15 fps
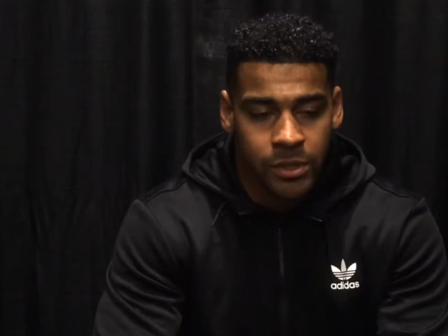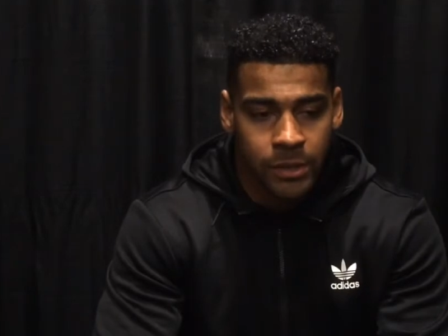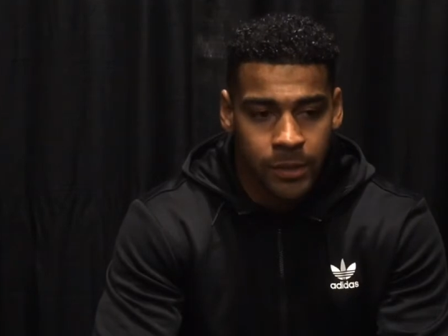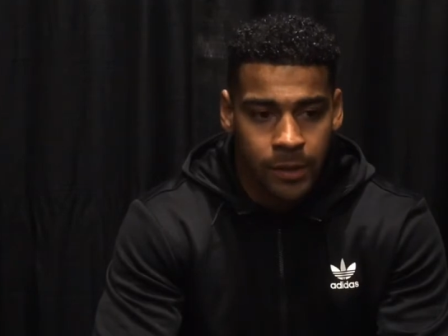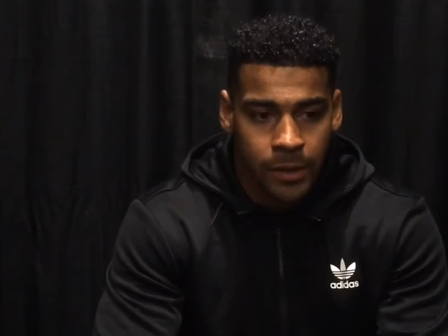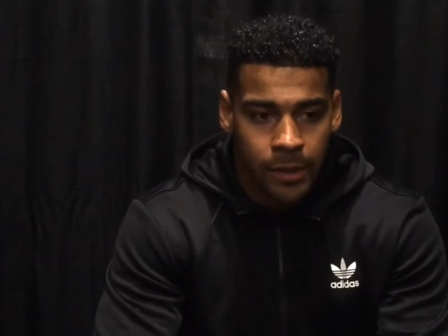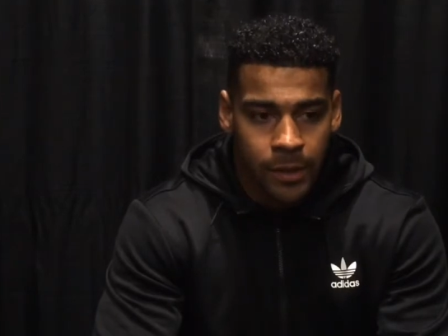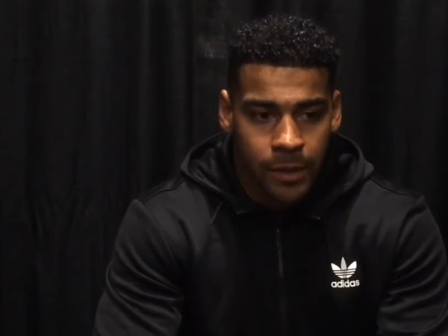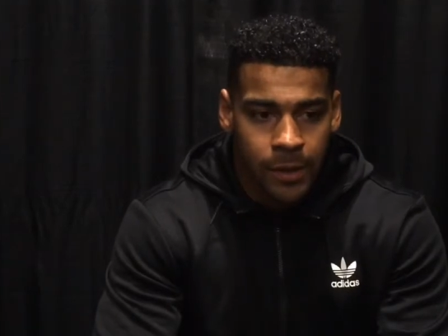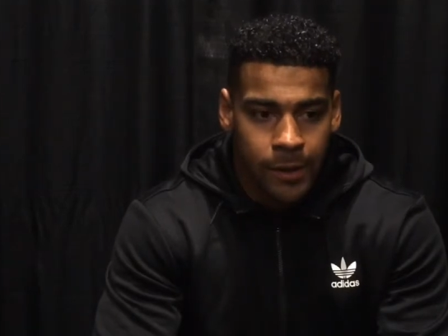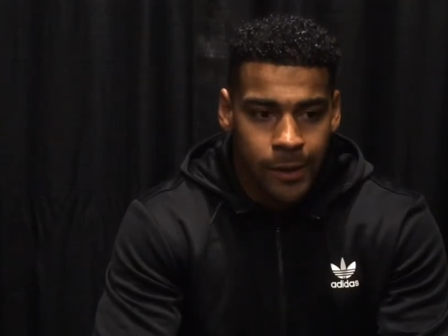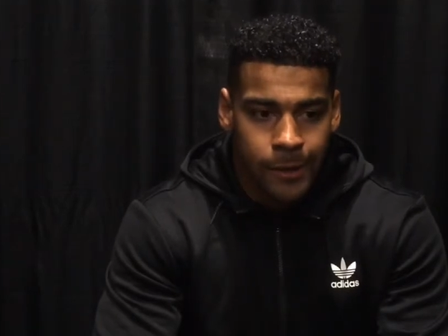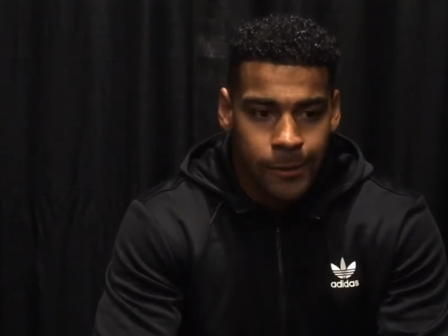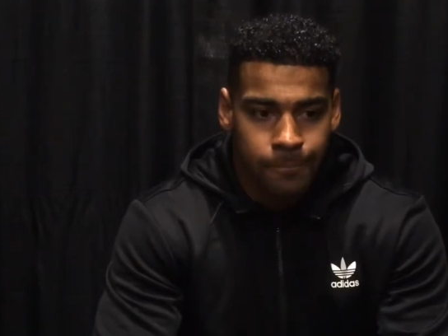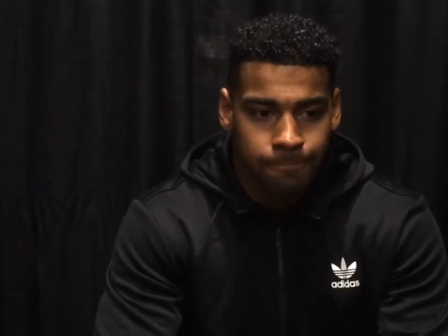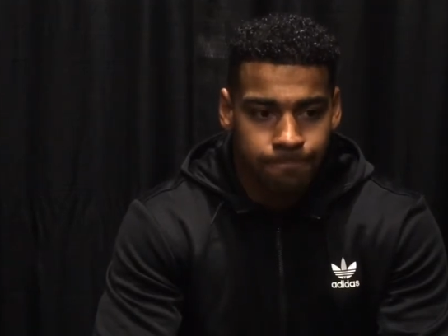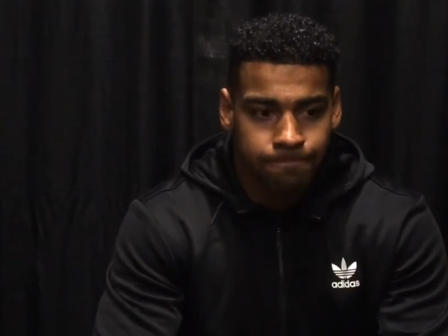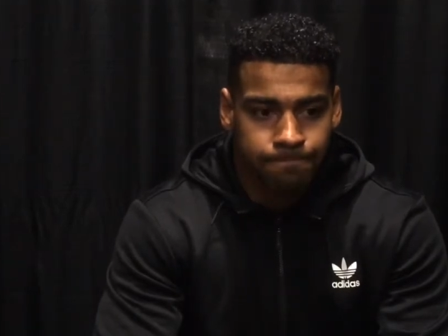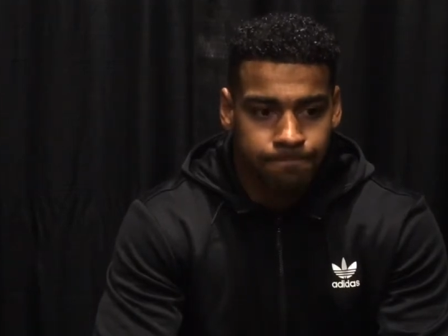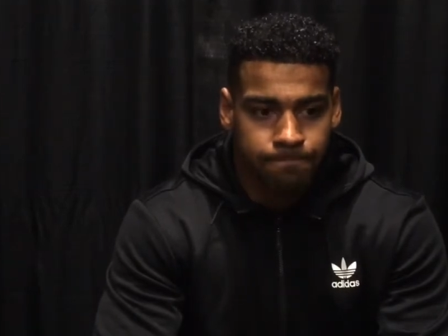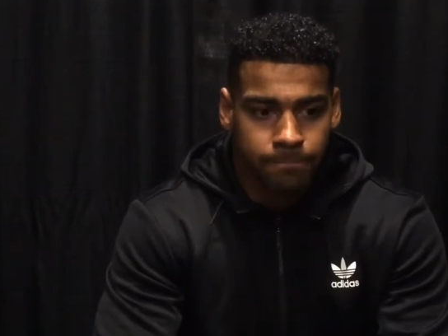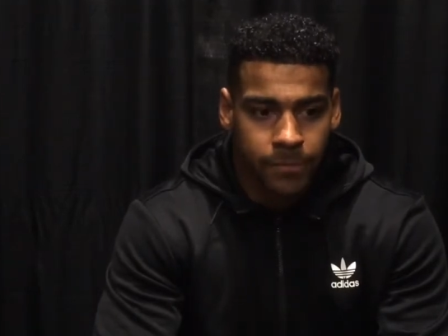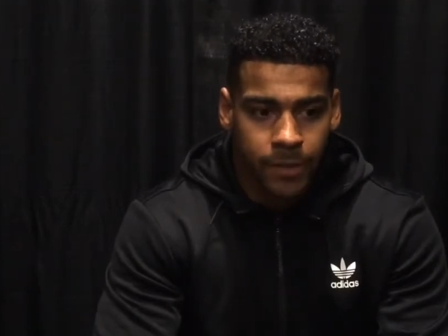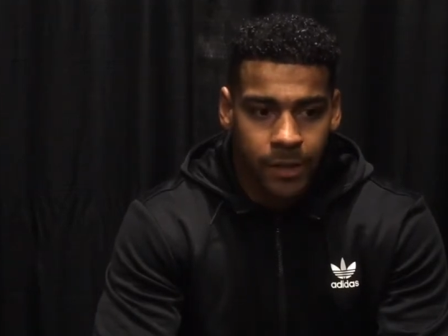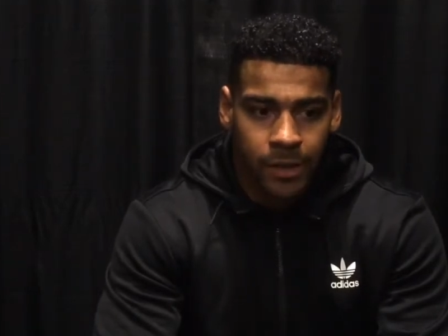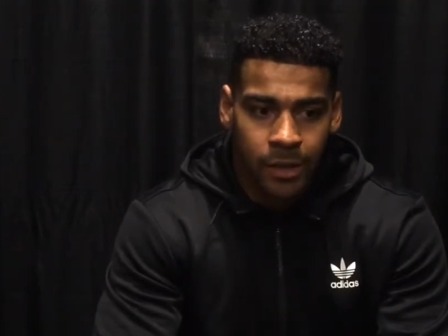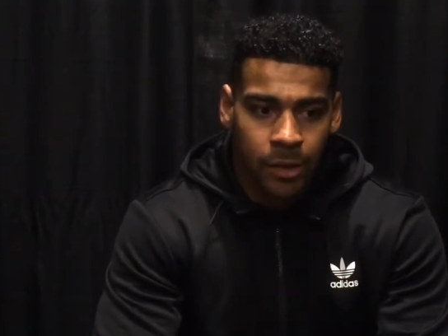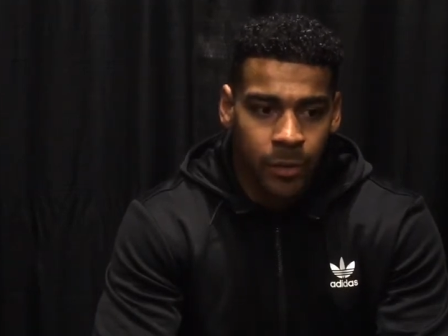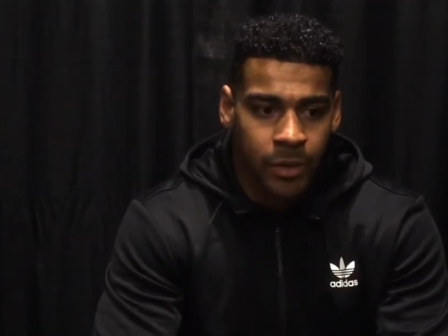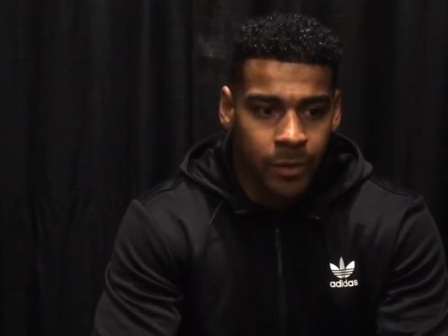And,
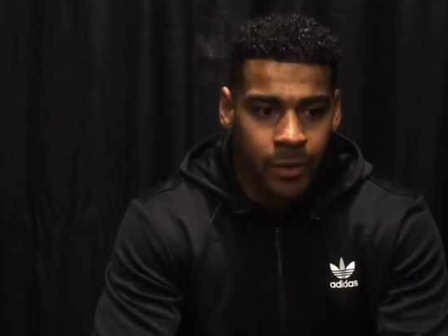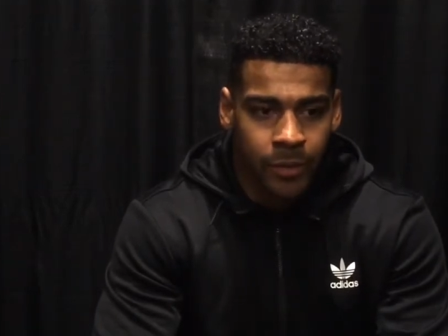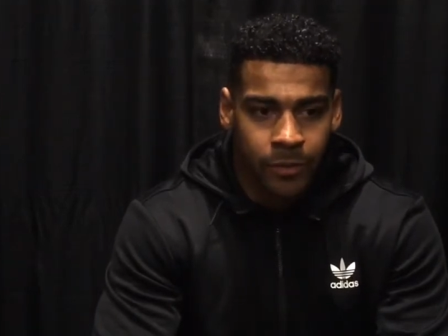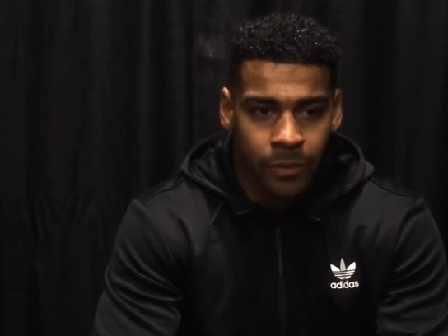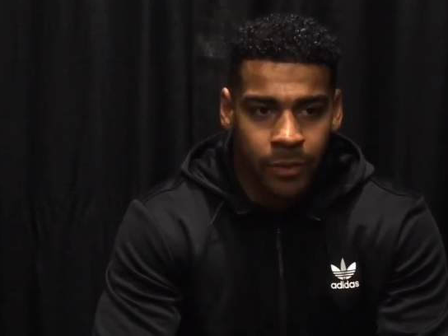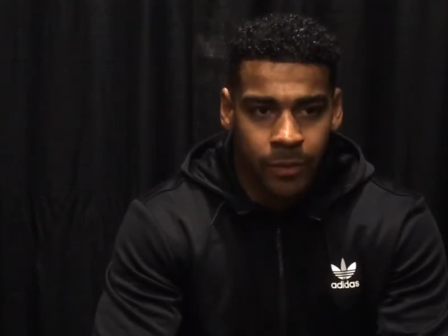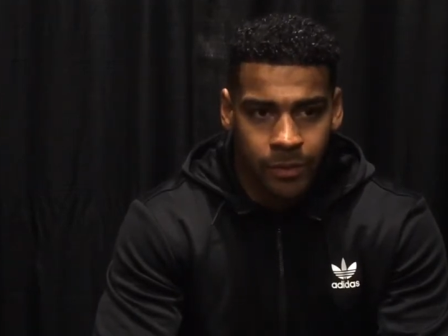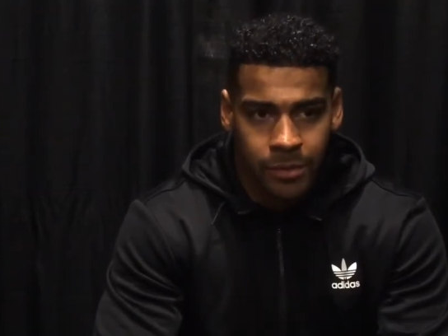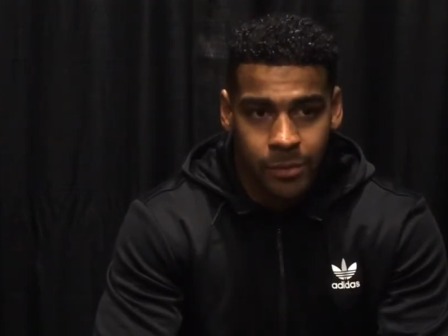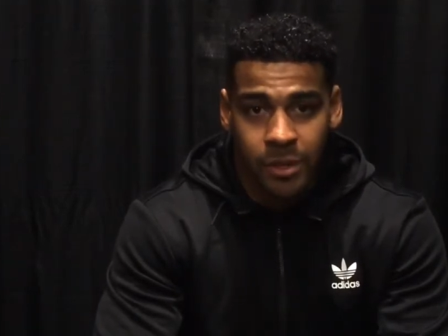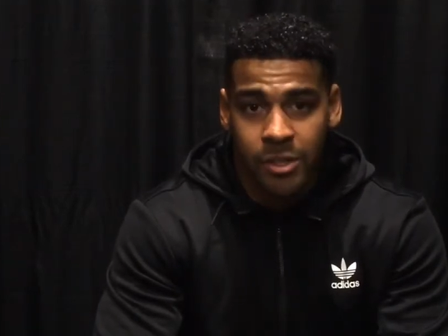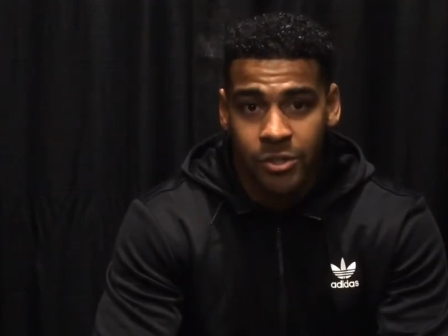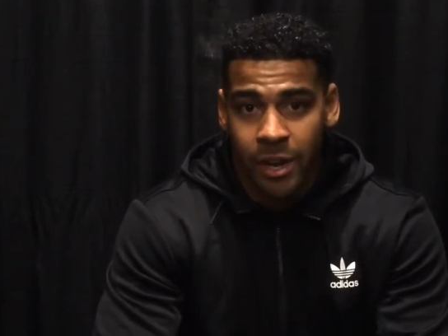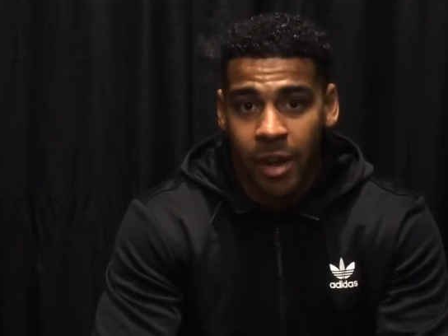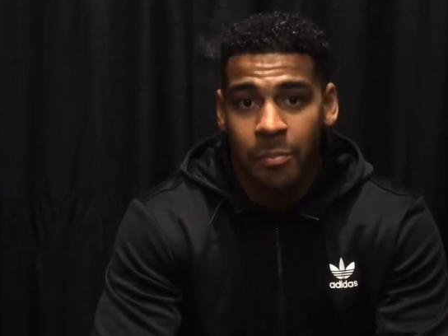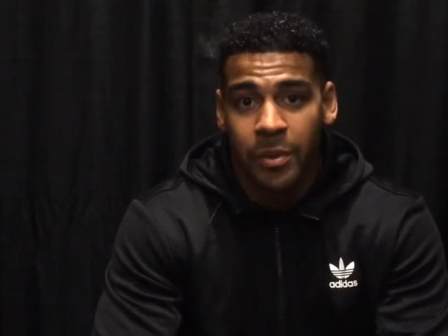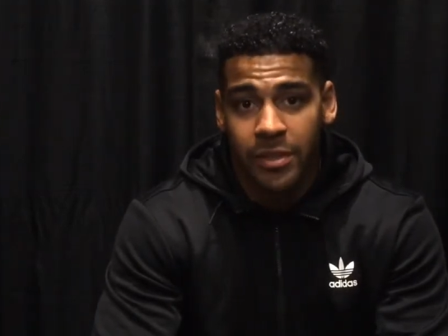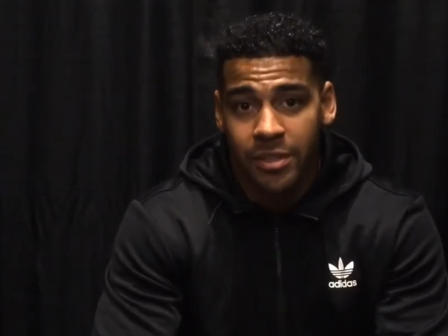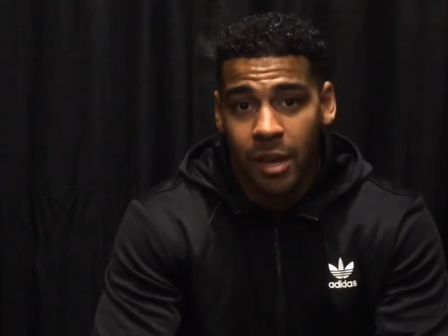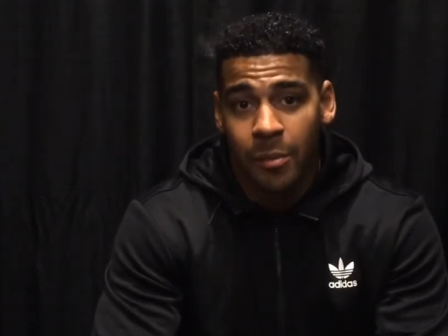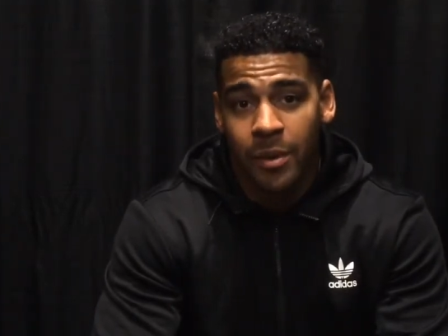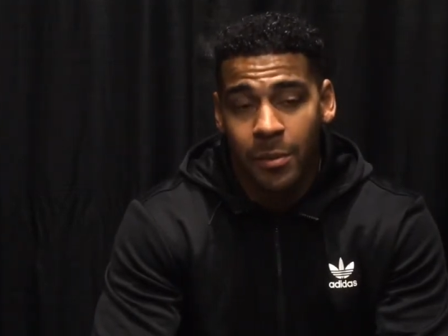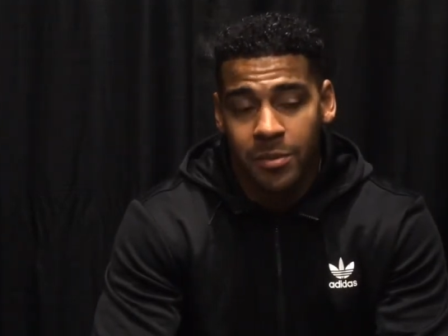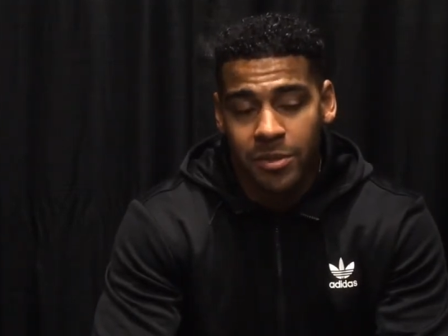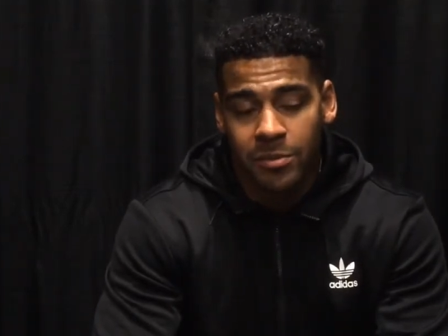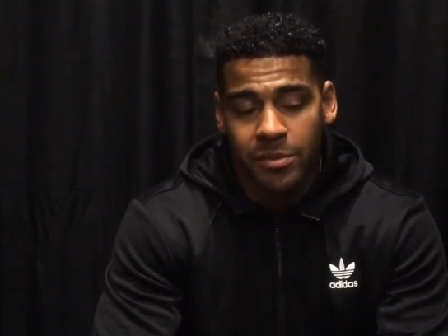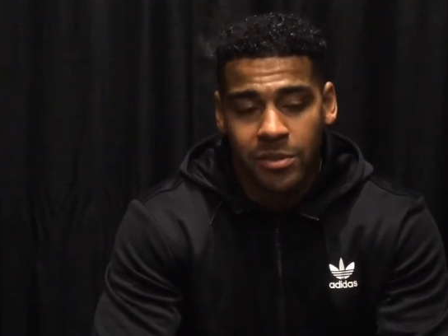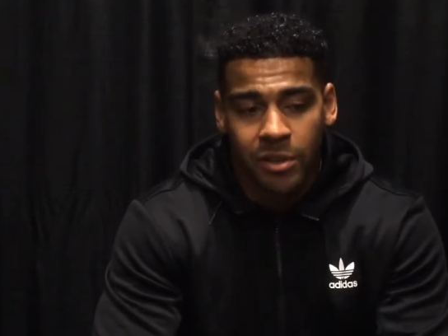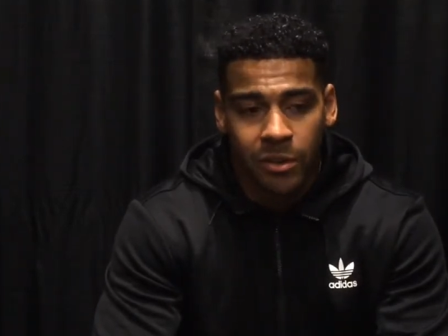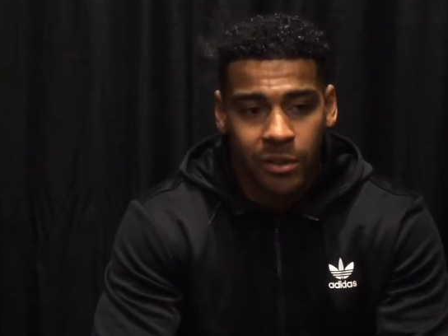you know, we have some good draft picks coming up
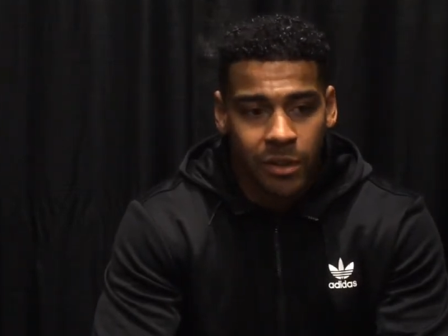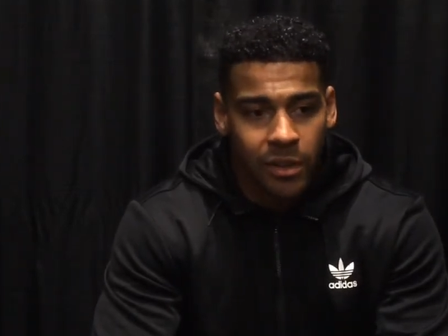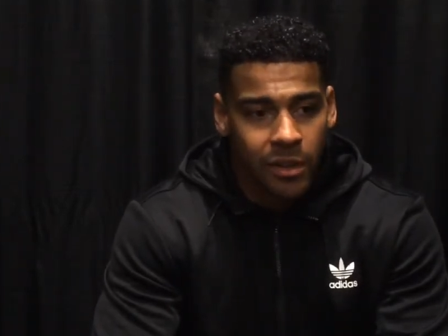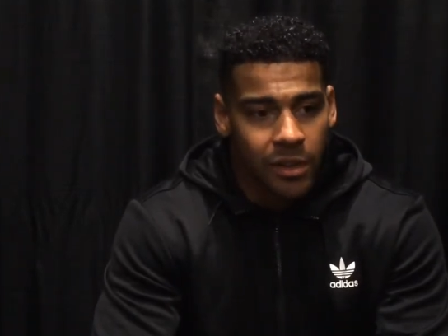too. So,